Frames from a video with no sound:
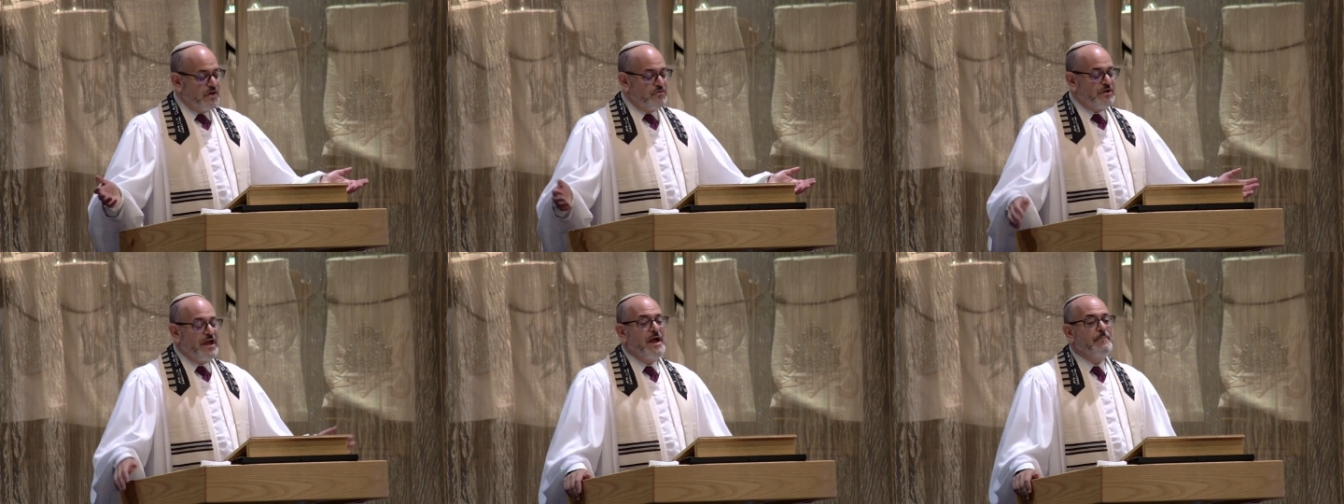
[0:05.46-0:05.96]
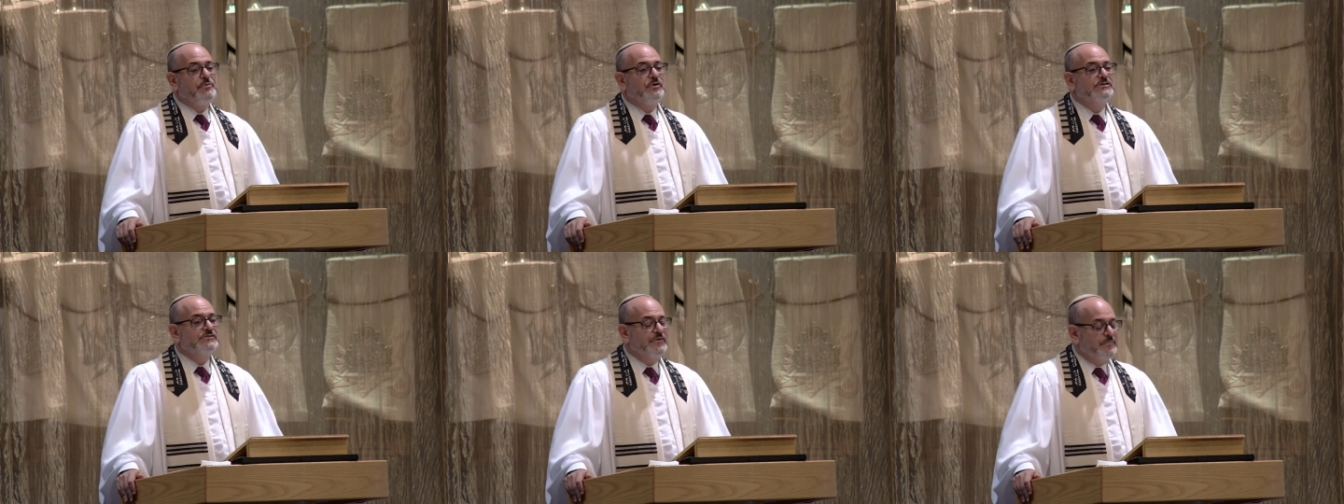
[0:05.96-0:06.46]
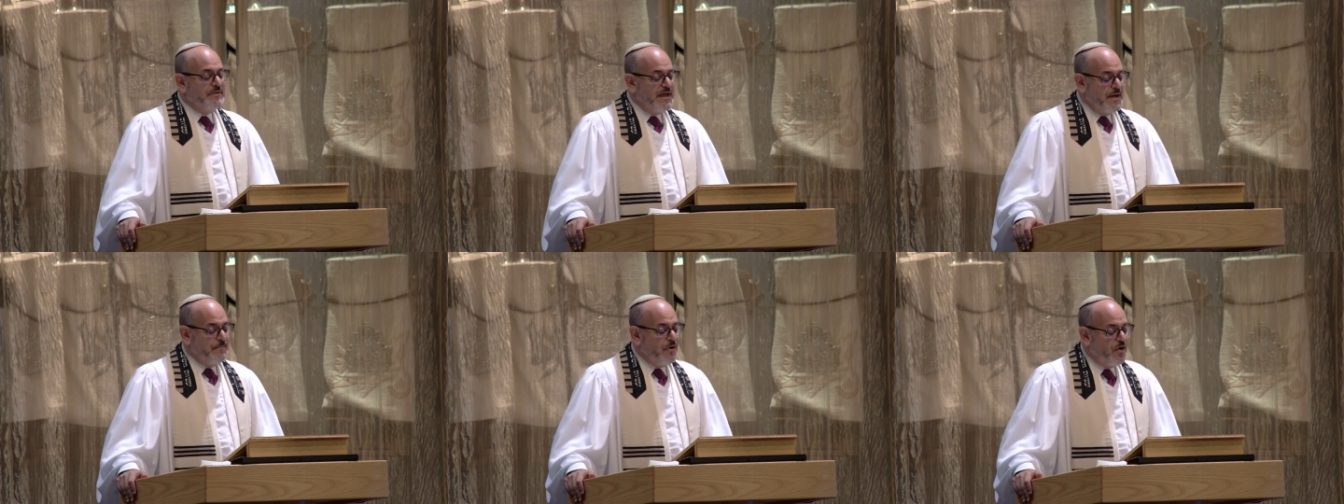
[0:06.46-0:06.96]
other campers from
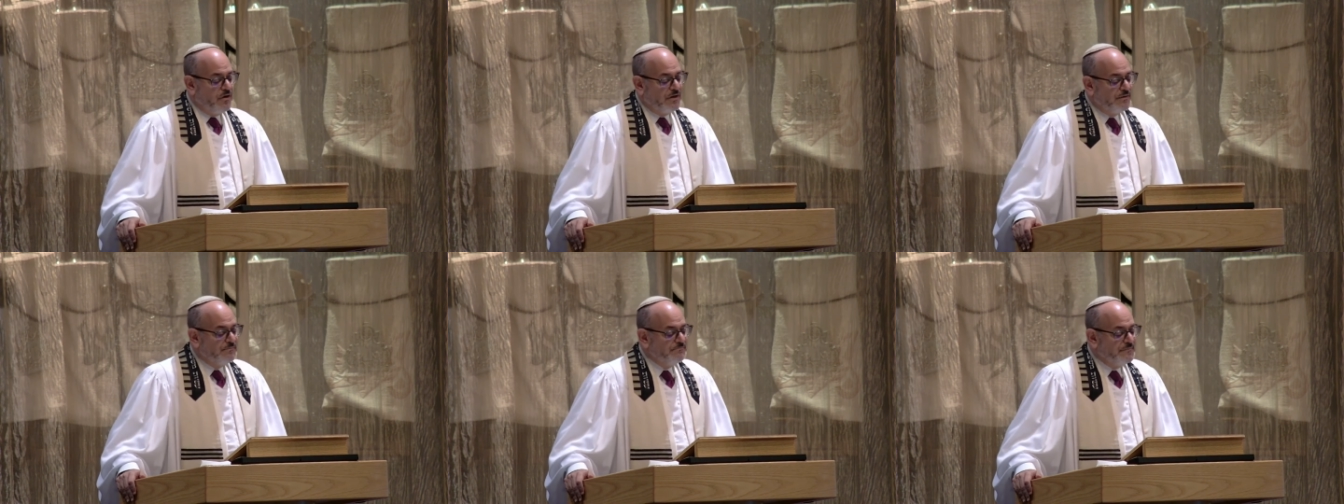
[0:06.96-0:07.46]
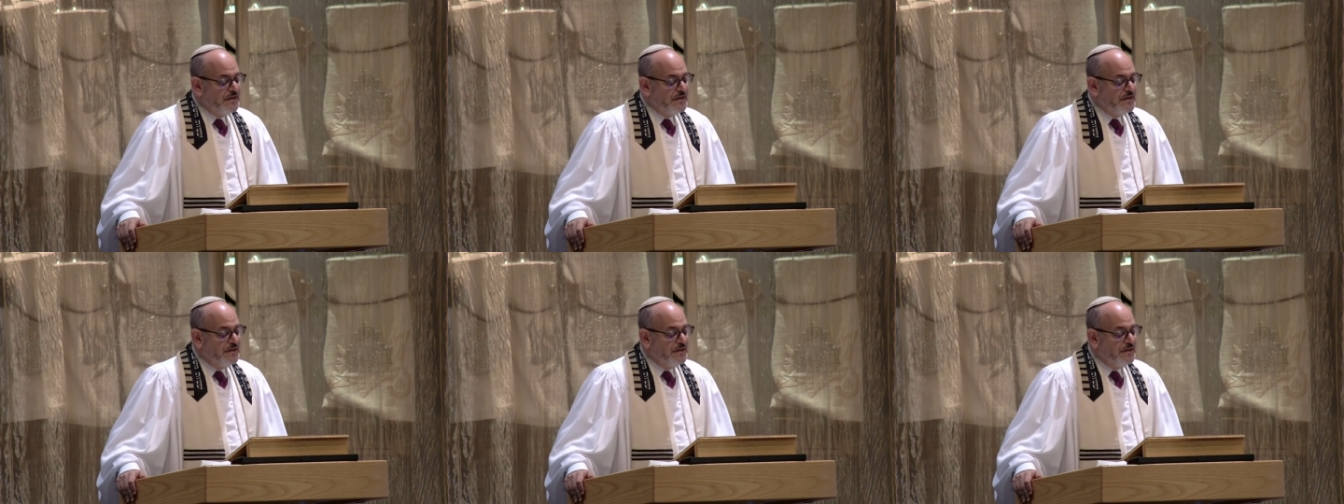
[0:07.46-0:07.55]
Camp Harlam,